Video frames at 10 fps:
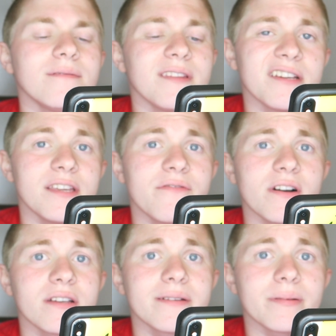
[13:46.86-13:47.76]
Yeah, he
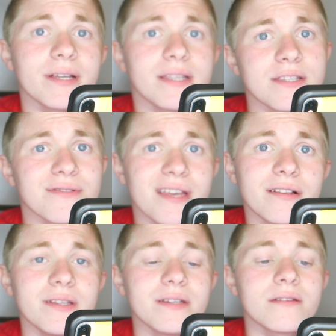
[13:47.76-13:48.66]
f***ing complained, that's what the hell
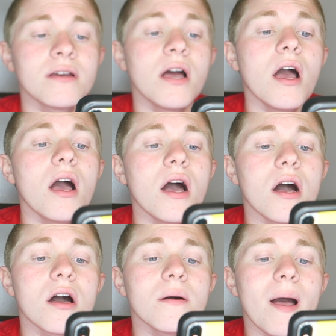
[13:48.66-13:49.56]
he did.
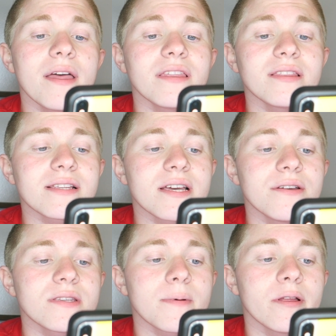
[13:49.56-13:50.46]
I think that's how
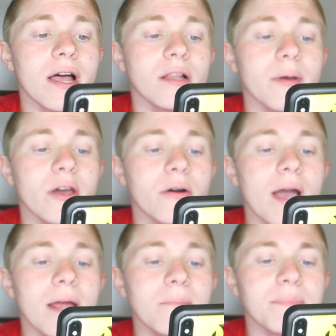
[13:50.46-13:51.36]
you spell it. LMAO.
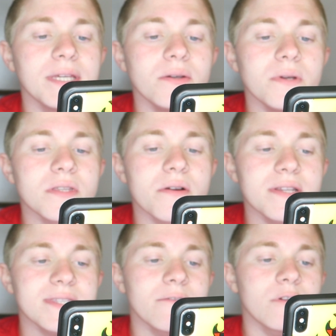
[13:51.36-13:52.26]
And Pee-wee is going
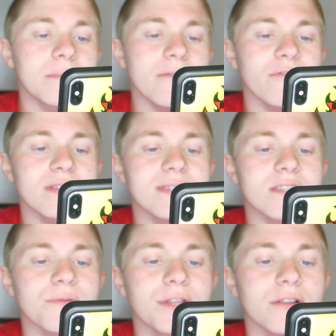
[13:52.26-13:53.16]
to stay with one of my friends
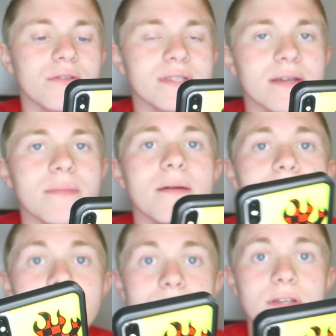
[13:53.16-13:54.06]
that's really close to him. And
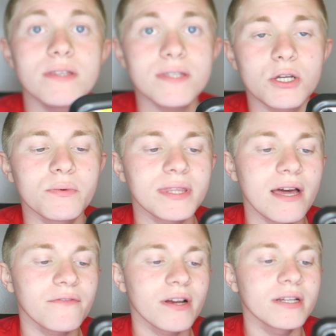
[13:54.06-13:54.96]
Pee-wee is still with
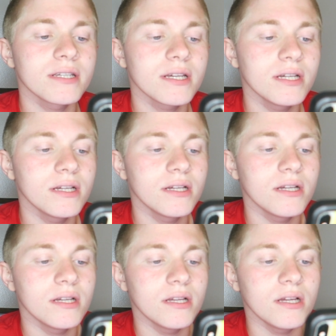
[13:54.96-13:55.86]
that friend.
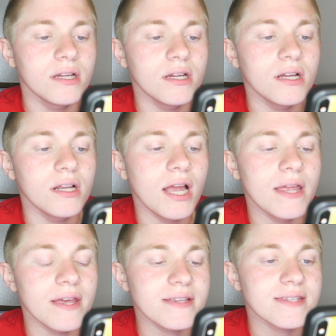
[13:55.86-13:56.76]

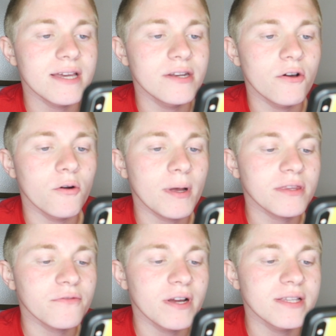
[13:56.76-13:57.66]
And I said no about
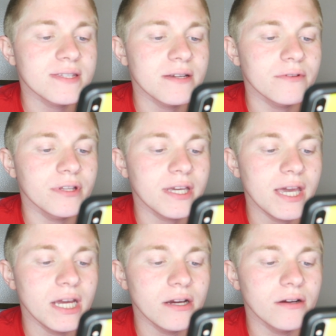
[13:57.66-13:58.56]
the friends. They really
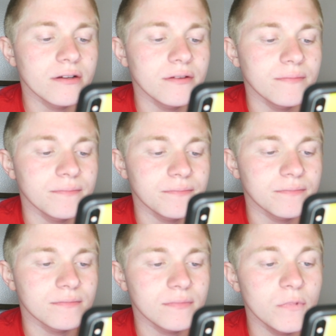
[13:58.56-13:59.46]
cared.
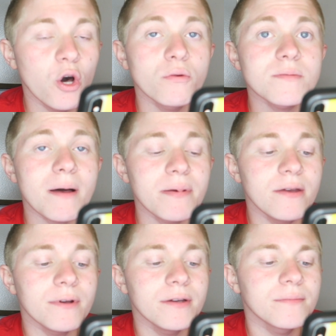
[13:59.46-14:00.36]
No, it was about
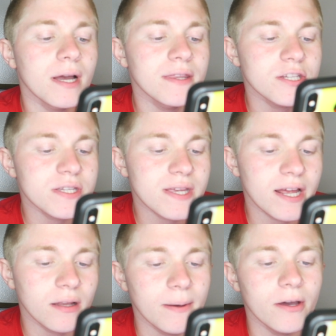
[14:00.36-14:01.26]
Pee-wee. And then she said
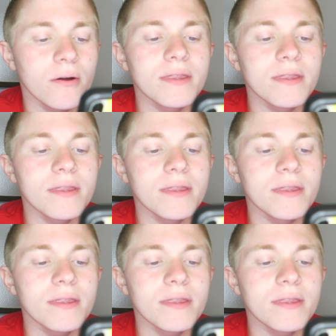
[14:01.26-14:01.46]
LMAO.